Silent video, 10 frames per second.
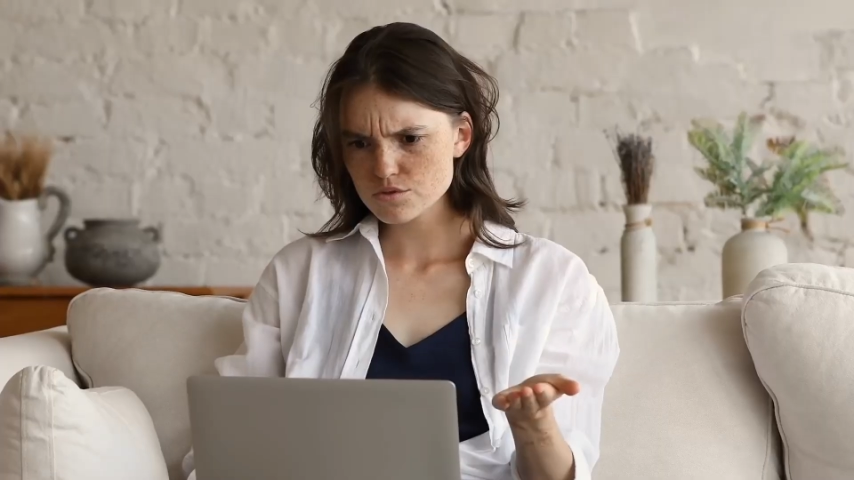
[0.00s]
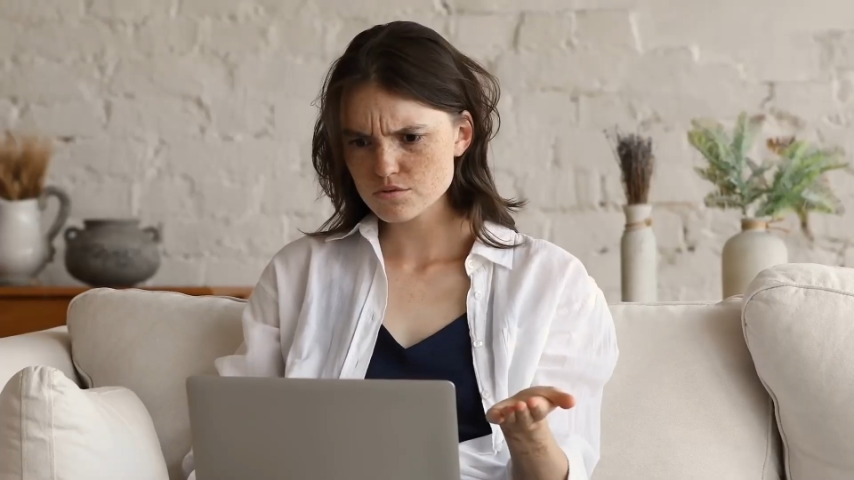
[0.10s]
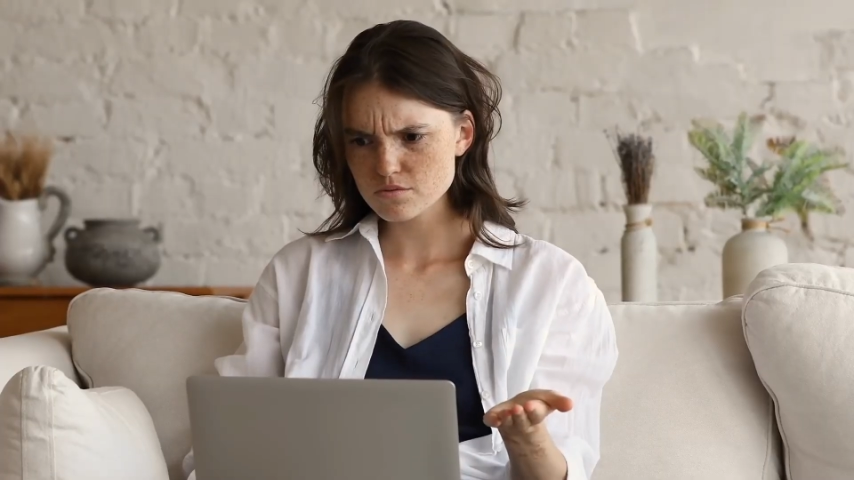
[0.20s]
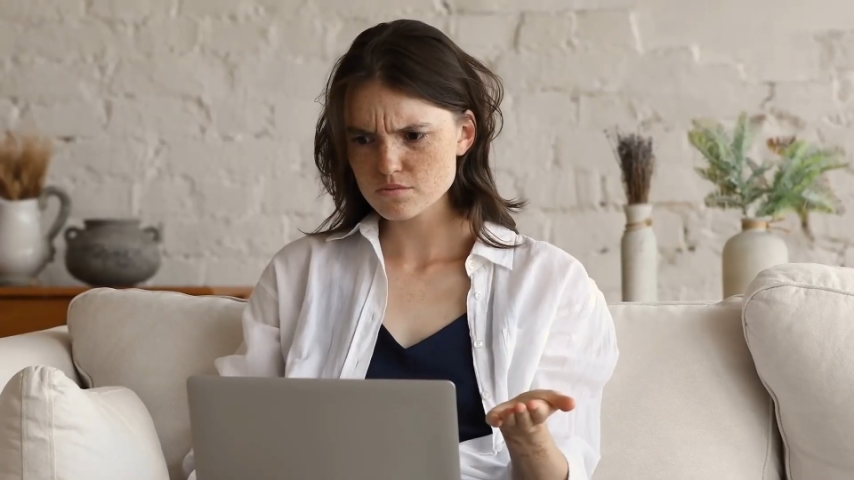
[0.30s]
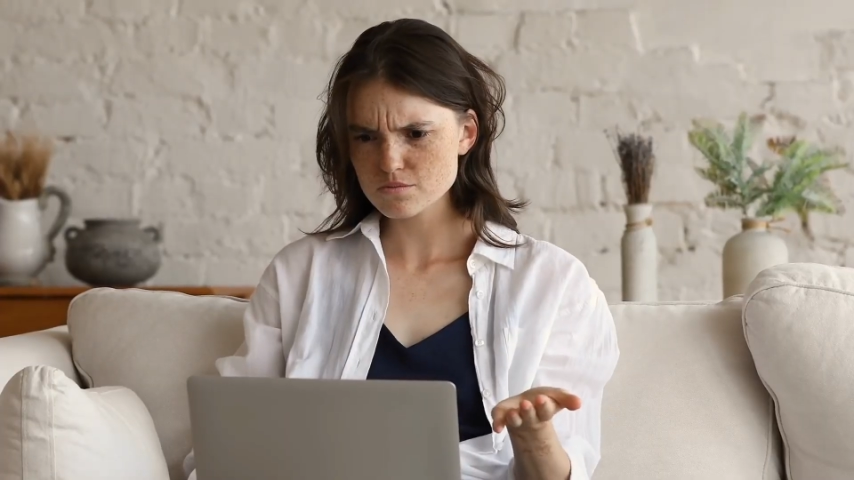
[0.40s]

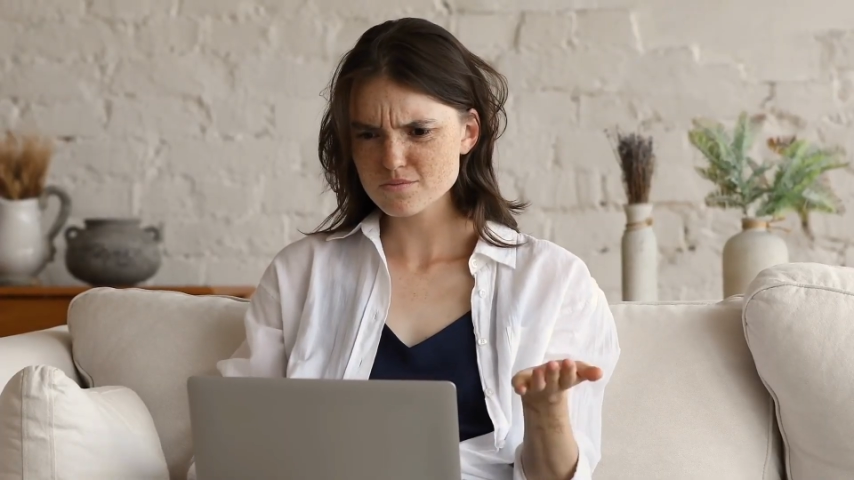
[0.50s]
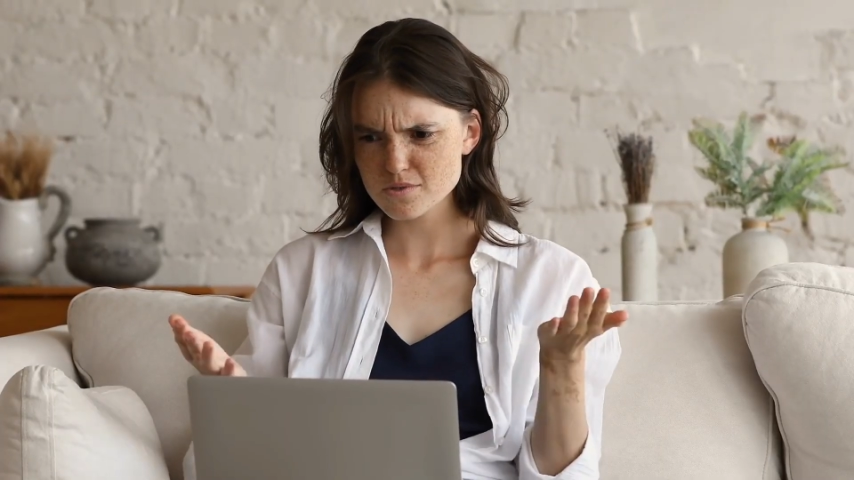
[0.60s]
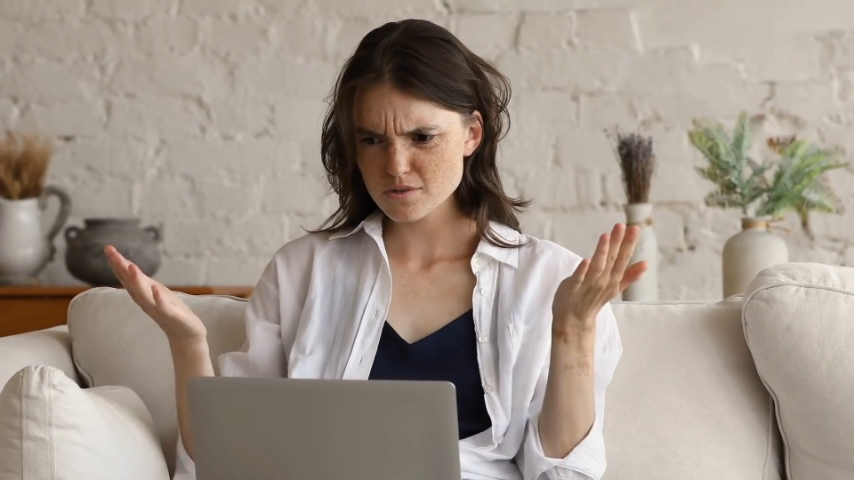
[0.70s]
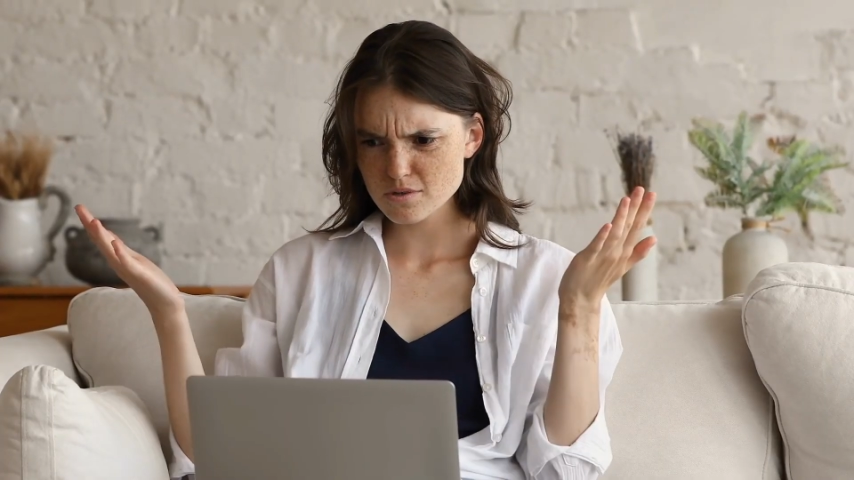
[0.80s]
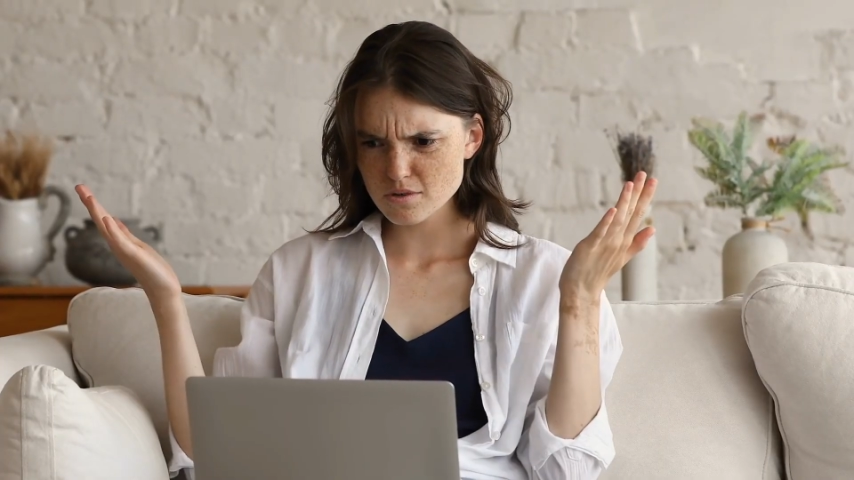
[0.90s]
And if you
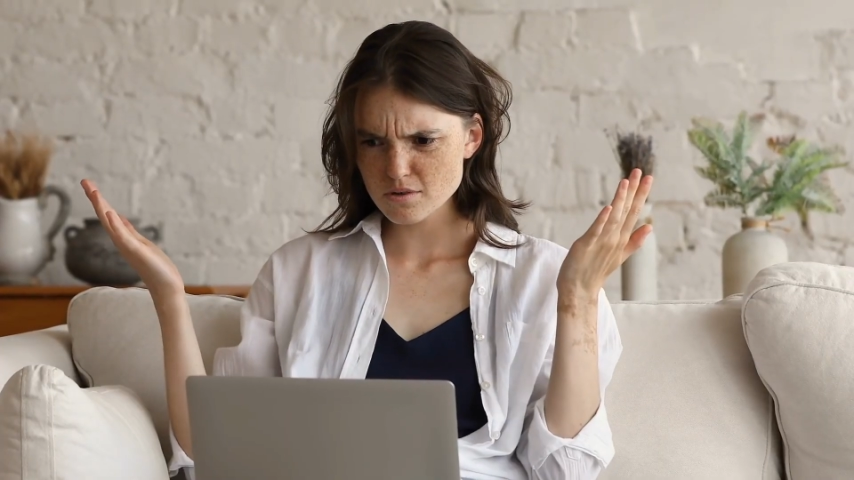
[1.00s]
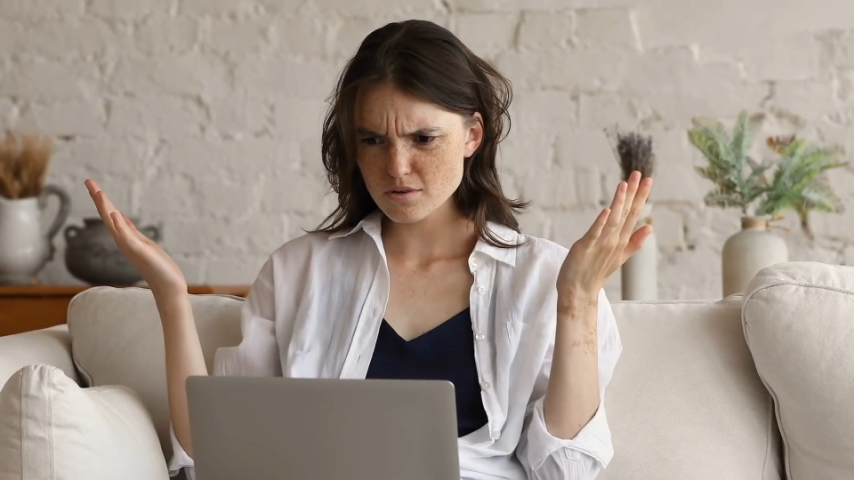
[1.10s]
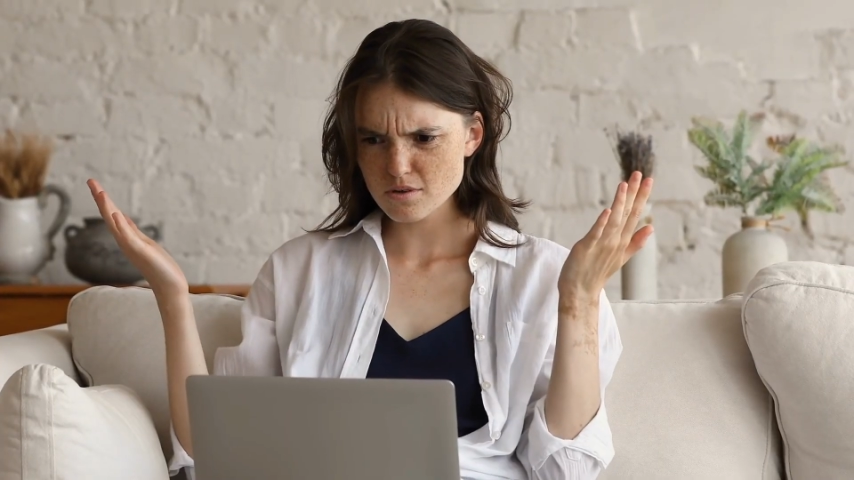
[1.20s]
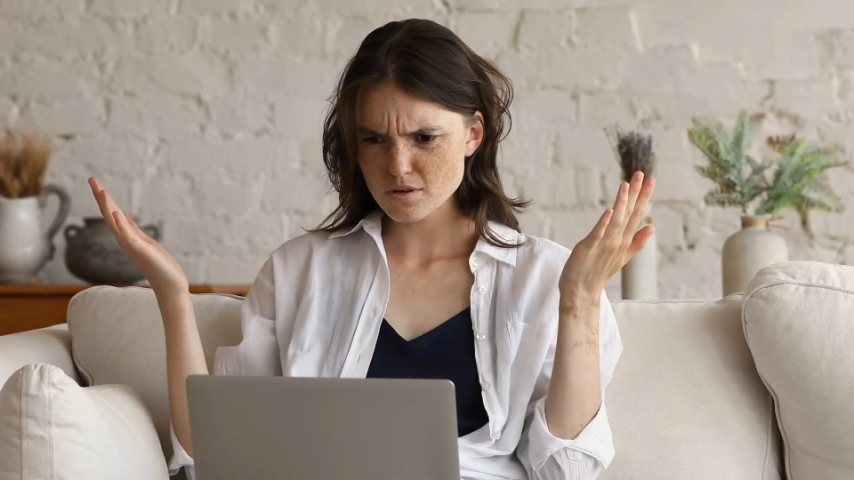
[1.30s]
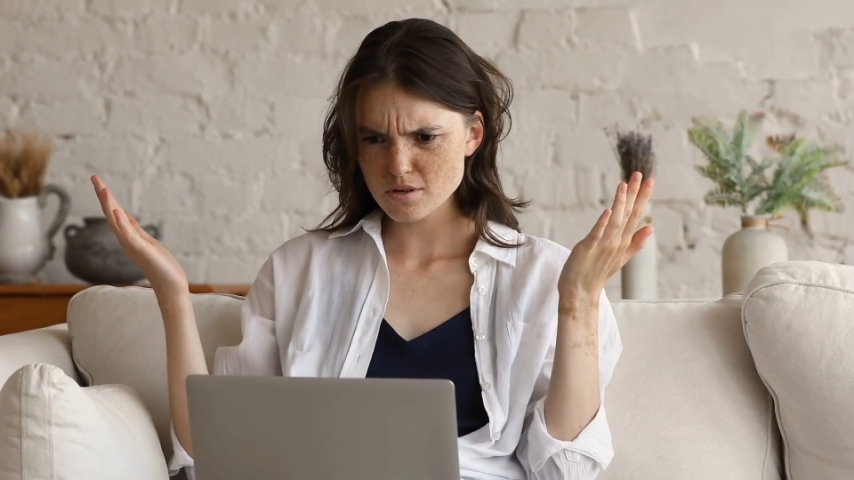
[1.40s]
couldn't get
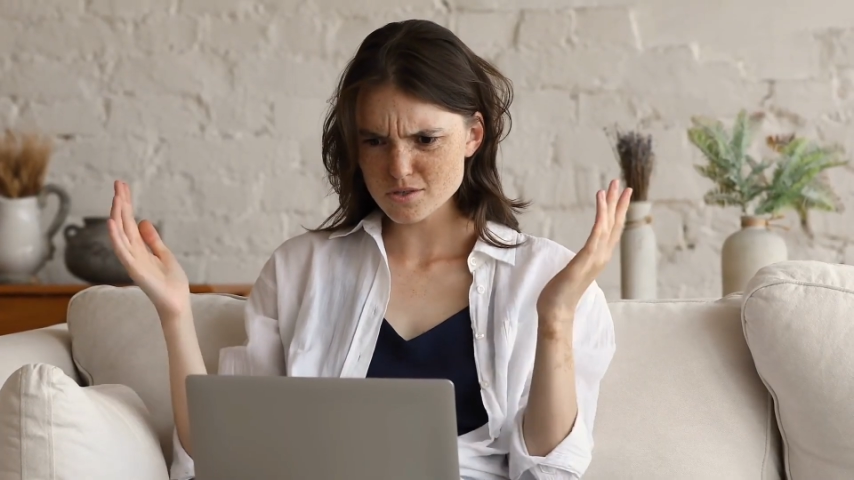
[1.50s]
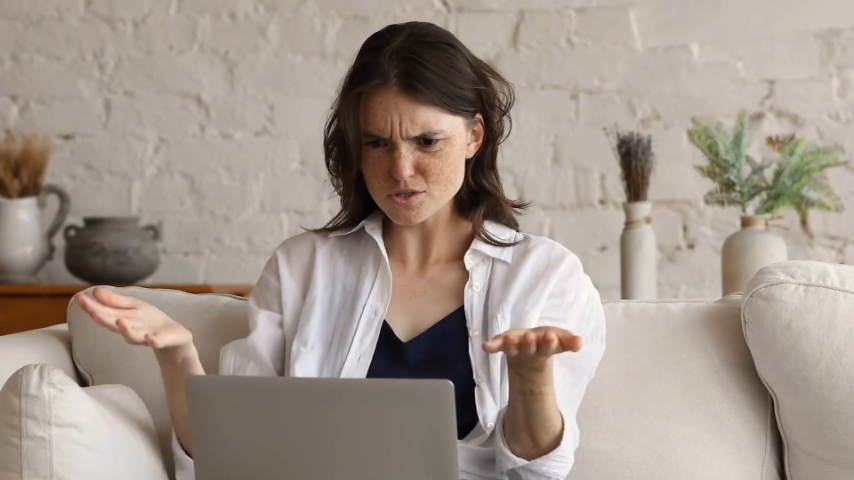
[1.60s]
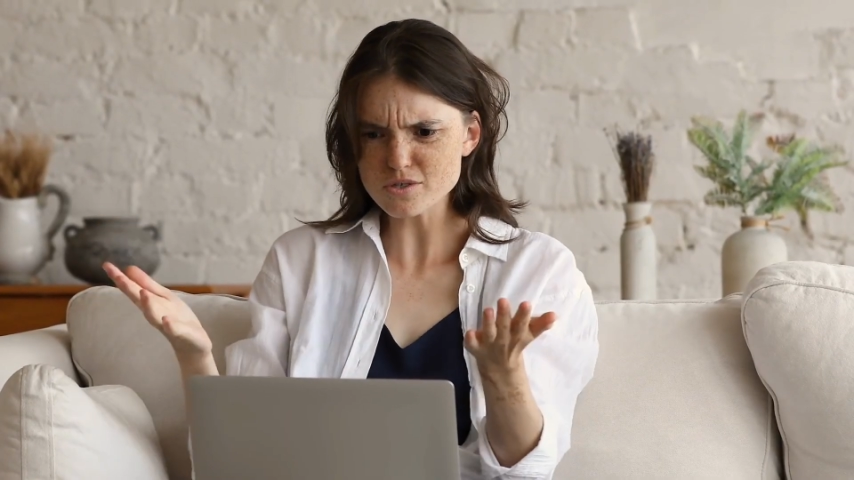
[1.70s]
email